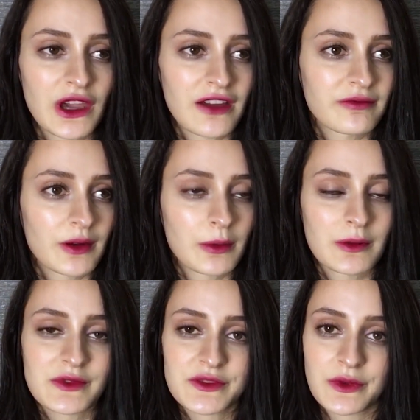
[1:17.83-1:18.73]
have
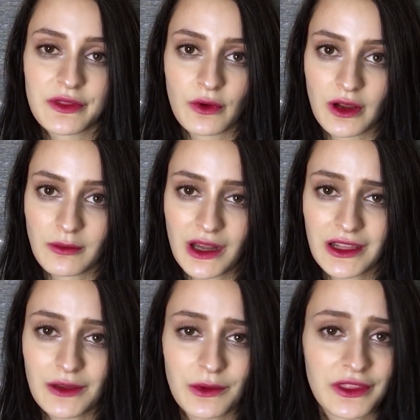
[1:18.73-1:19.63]
problems withdrawing
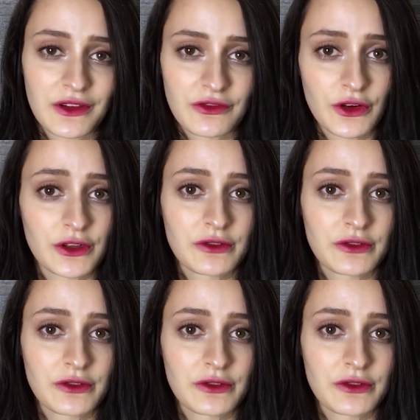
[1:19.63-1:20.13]
money with your foreign